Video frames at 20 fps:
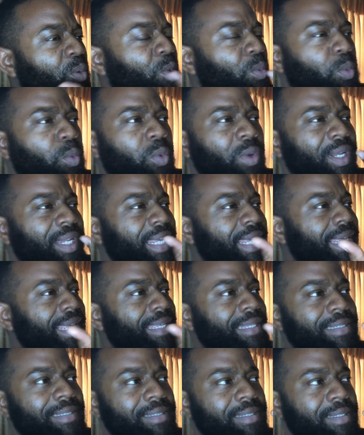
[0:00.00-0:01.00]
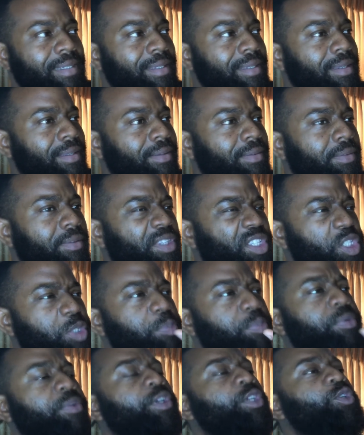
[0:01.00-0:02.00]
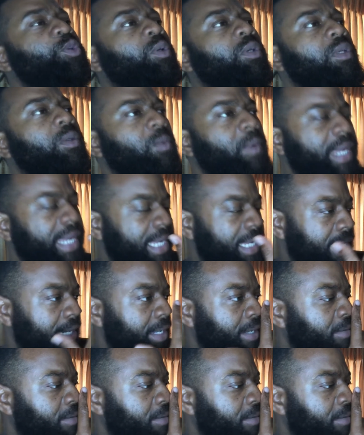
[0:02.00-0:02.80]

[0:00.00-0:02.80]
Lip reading: What is the spiritual awakening?